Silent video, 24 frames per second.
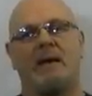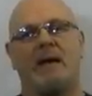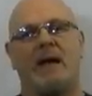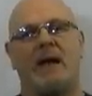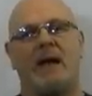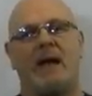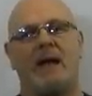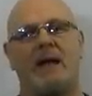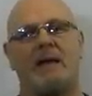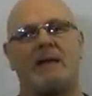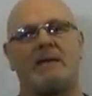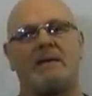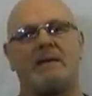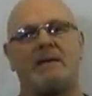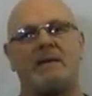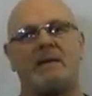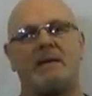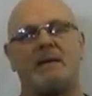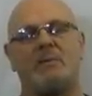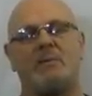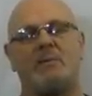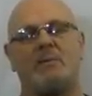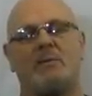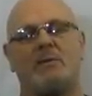And
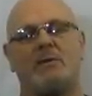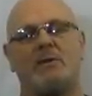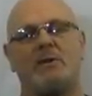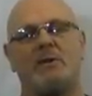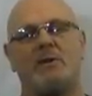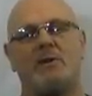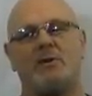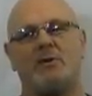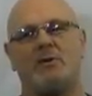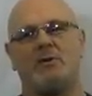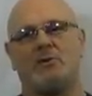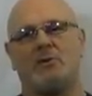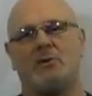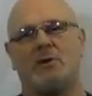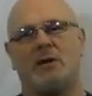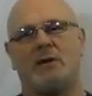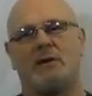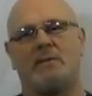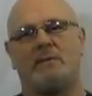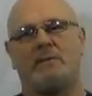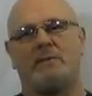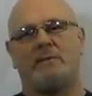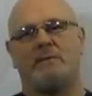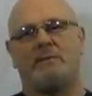you will
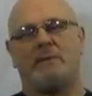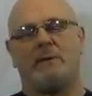usually